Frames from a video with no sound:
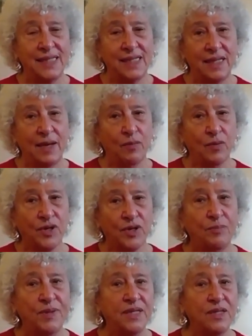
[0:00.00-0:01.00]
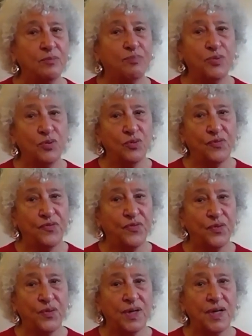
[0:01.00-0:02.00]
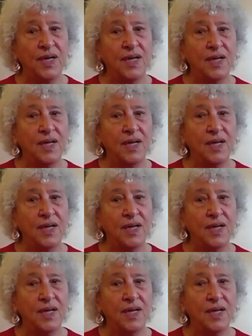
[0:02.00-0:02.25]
and they were going to be in the pool for